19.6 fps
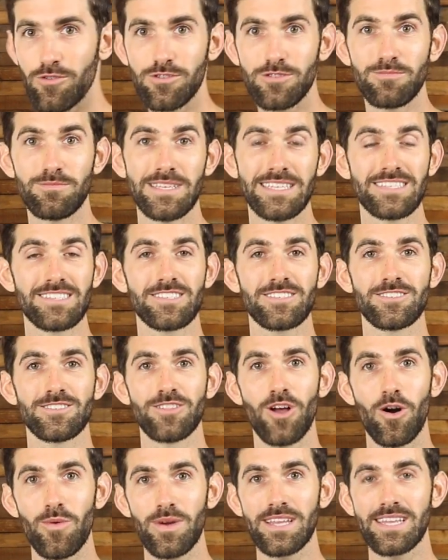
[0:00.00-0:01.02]
which means
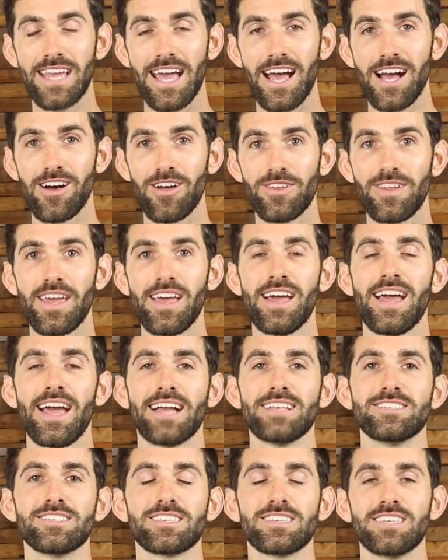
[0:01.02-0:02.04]
slowing down
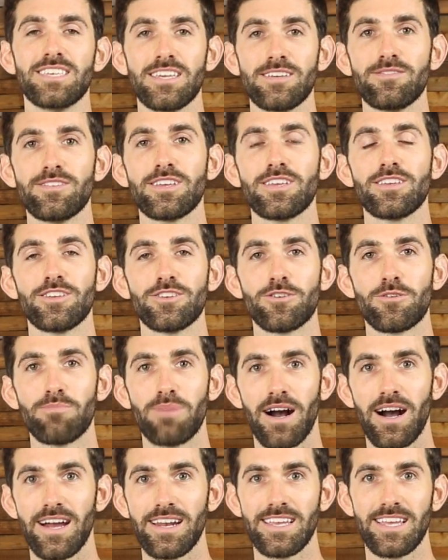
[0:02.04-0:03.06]
and just giving your
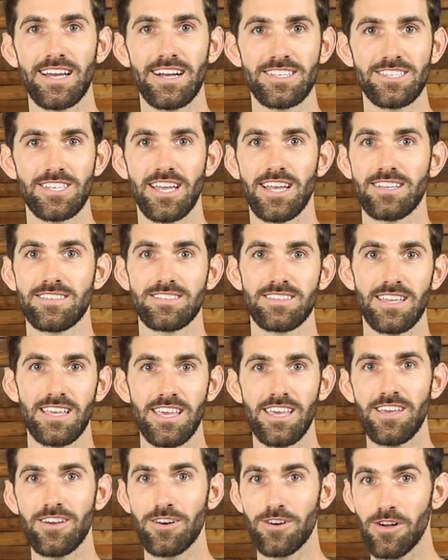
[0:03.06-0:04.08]
body a chance to
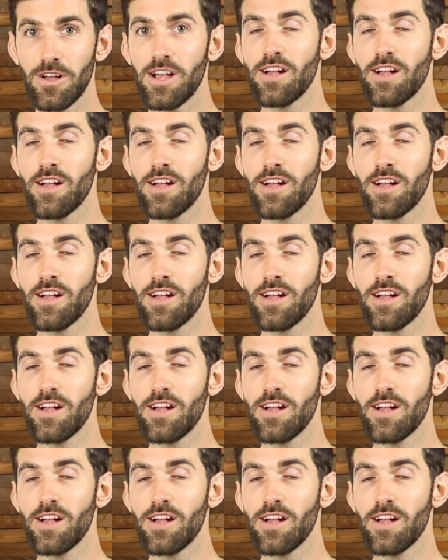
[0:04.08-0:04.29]
heal.